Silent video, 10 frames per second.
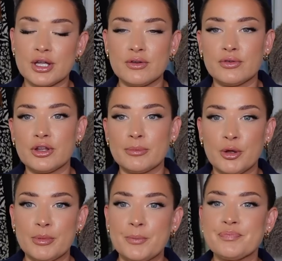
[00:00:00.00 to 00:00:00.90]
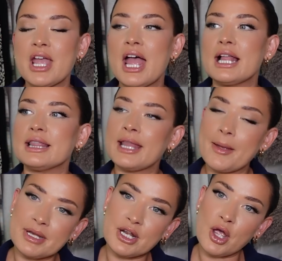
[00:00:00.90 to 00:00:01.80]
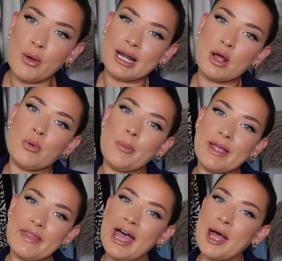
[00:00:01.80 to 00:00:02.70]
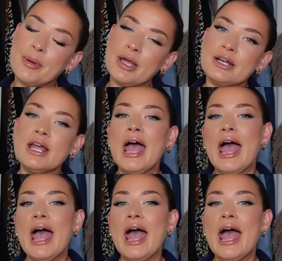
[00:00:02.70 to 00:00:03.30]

looking for at the moment, let me know and I will make that happen.